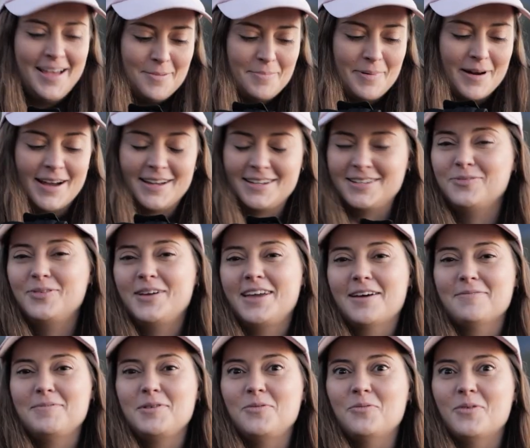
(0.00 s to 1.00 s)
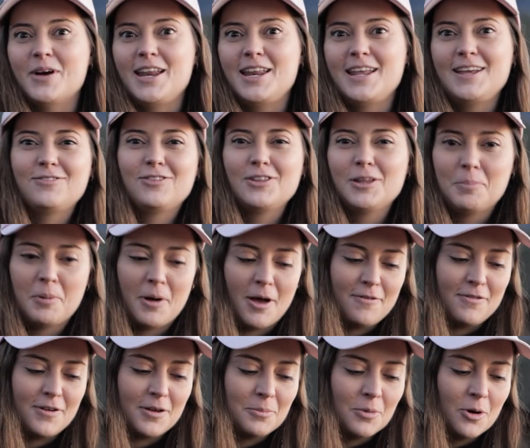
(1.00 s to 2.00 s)
but we have been waiting for the
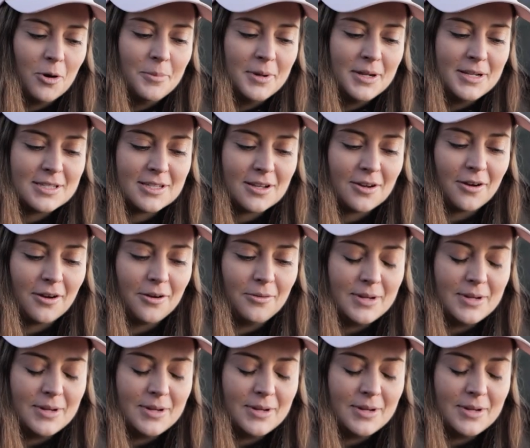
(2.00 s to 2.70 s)
perfect moment. So